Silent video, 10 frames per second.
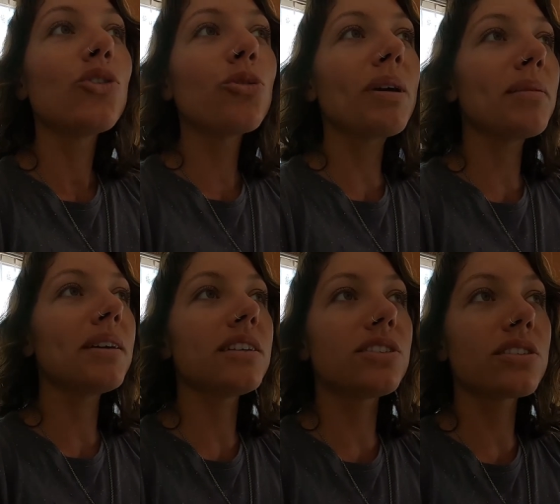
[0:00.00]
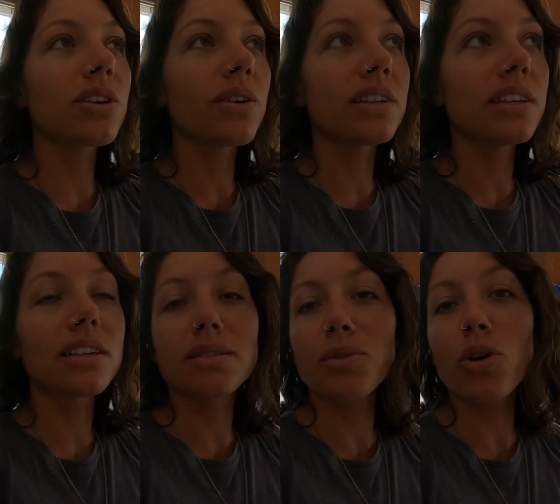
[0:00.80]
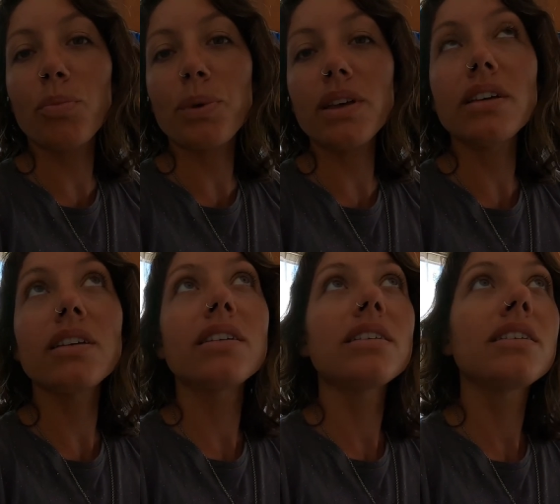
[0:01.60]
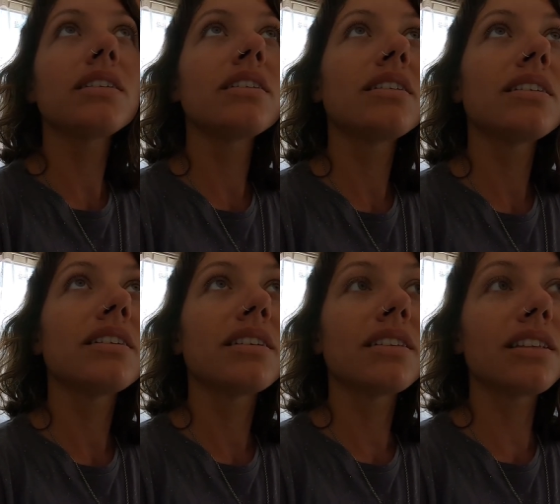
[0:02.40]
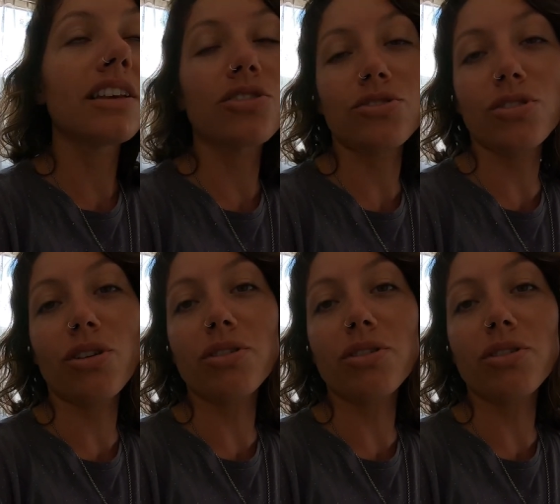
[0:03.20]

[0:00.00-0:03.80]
Or maybe he's just going to get maybe some coffee think he's just